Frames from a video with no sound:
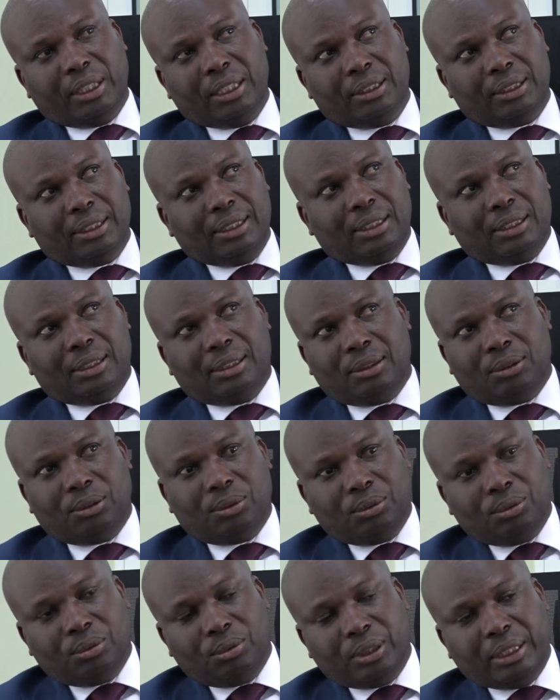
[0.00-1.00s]
transit
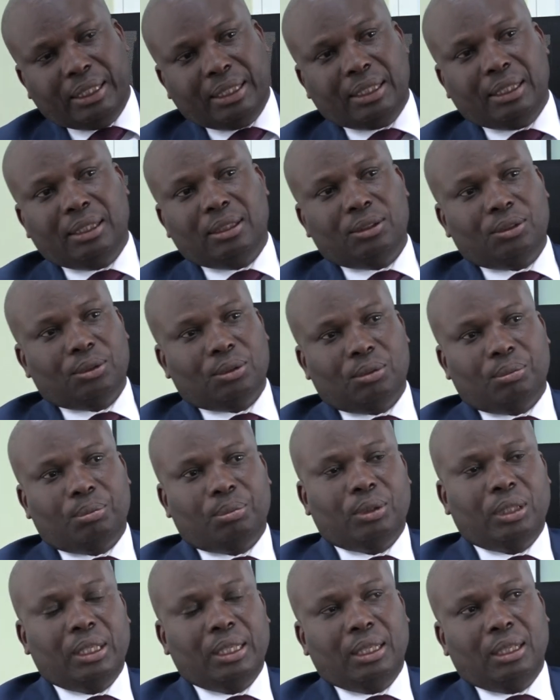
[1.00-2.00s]
to the real
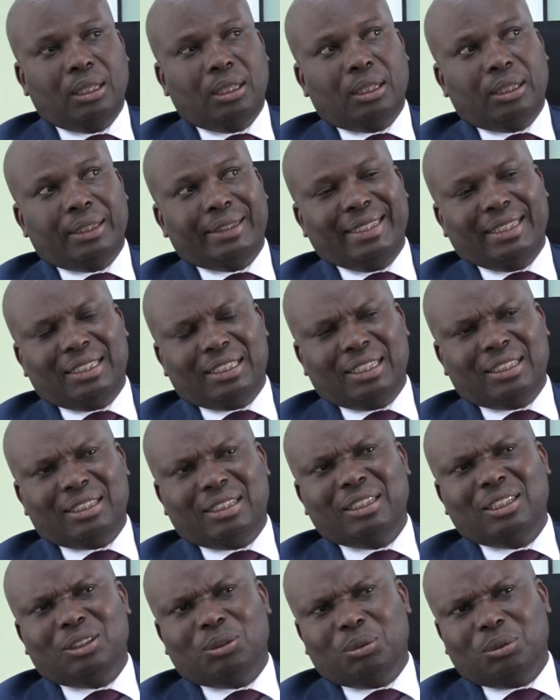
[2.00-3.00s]
job, they
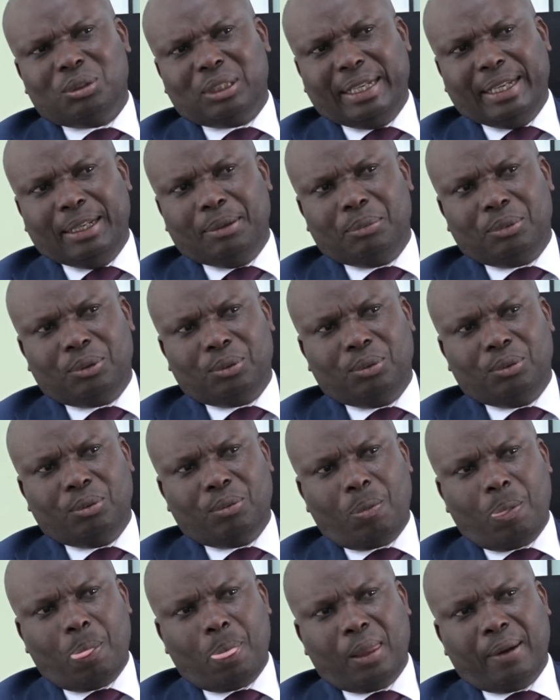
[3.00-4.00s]
take little time to
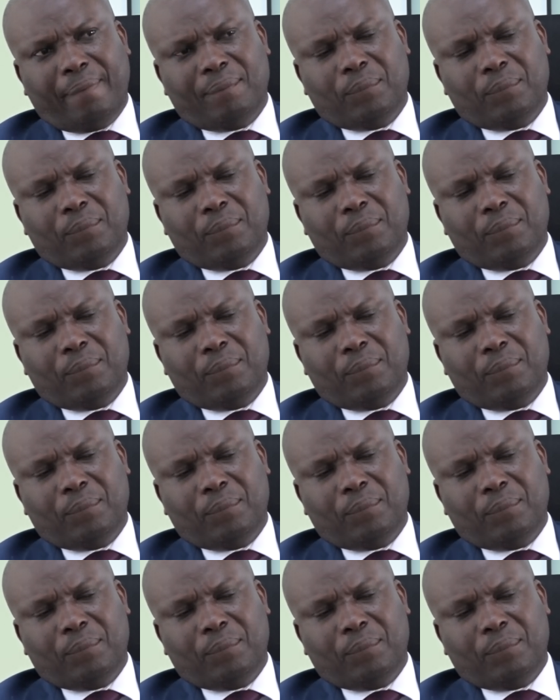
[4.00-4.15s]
